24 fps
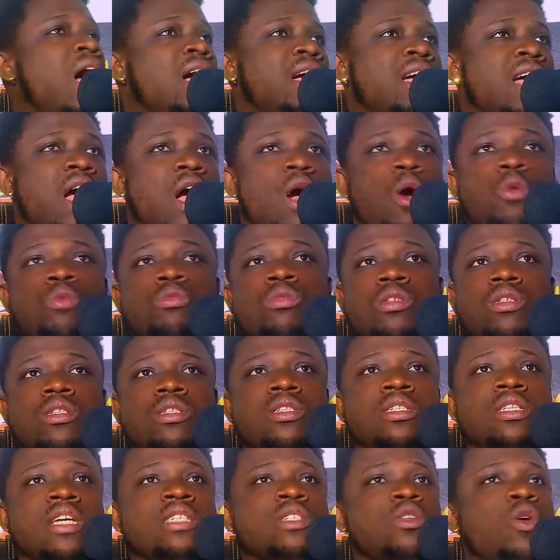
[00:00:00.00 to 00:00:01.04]
account,
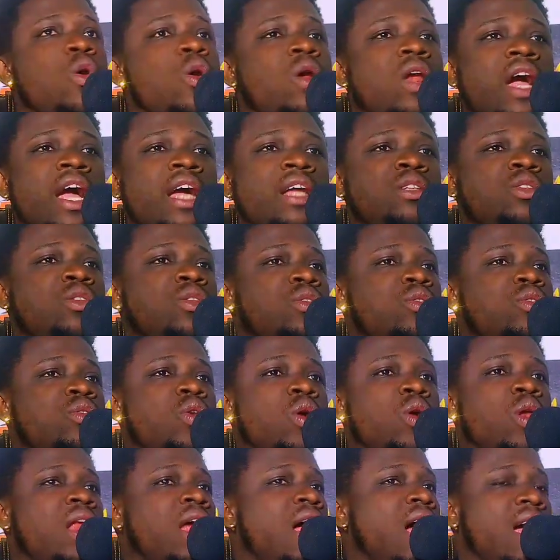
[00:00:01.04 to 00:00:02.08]
this online
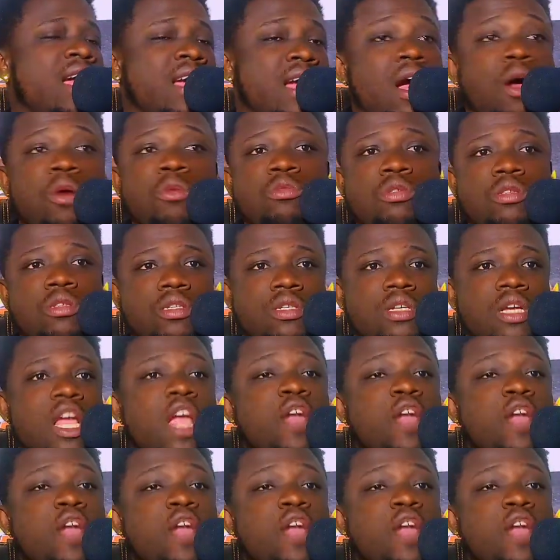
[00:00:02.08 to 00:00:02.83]
dollar account.